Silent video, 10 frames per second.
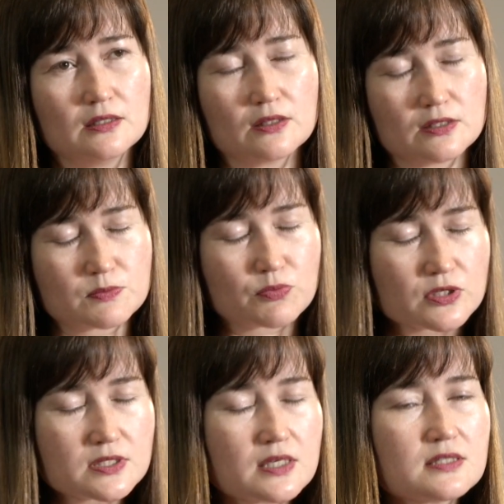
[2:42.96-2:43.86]
this
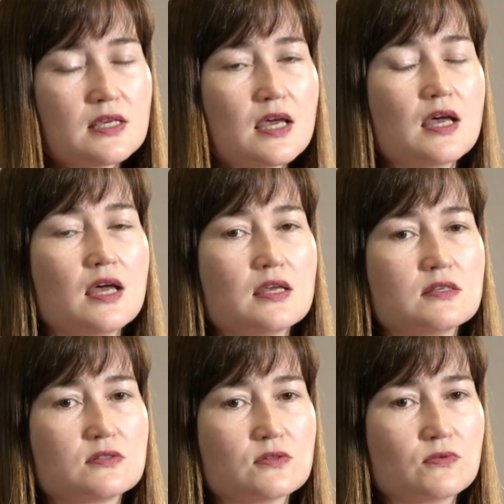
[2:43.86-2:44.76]
process.
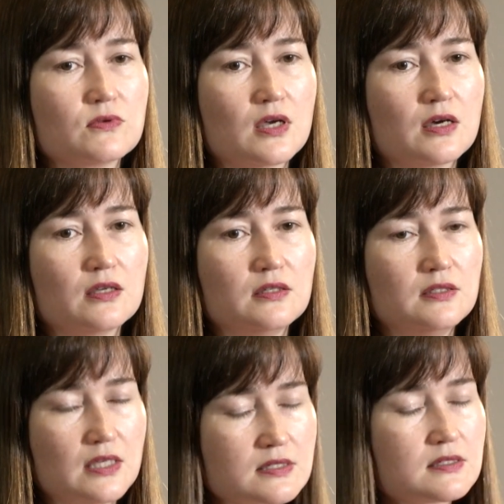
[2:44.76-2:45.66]
So
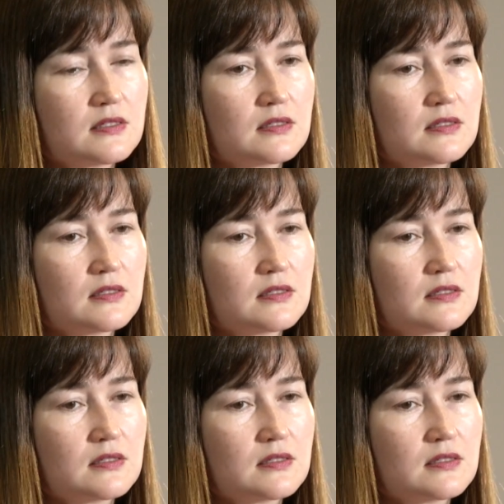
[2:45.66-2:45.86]
yes,